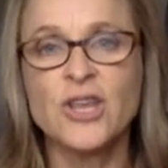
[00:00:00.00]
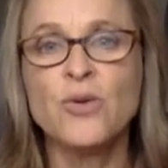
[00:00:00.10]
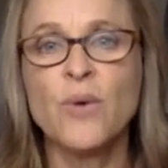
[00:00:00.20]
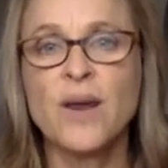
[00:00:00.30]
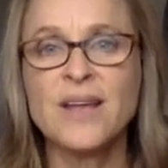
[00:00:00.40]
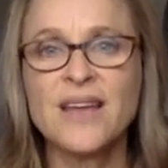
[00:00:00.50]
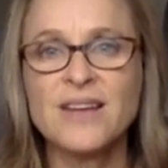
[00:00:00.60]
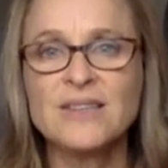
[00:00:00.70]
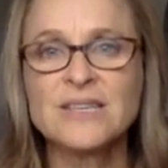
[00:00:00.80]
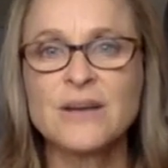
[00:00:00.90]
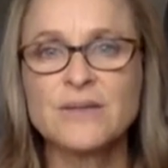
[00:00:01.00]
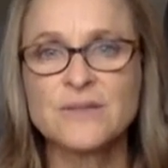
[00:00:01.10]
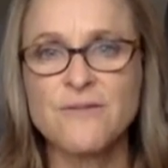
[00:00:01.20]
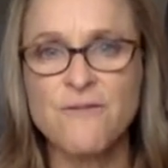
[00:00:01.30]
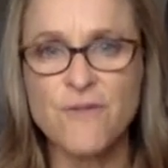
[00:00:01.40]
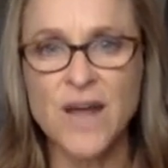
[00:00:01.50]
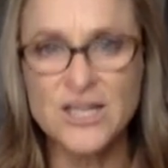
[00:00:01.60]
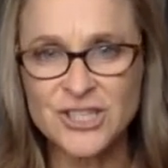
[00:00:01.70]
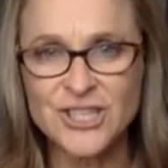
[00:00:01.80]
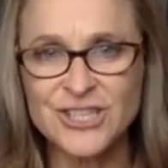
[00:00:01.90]
You want to get yourself some
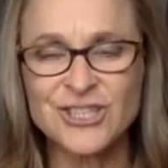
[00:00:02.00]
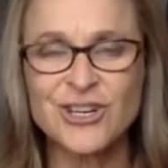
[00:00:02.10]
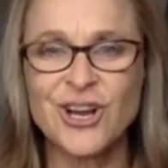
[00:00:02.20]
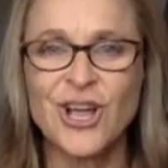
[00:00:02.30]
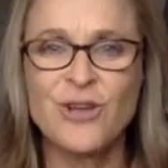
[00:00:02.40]
fresh ginger.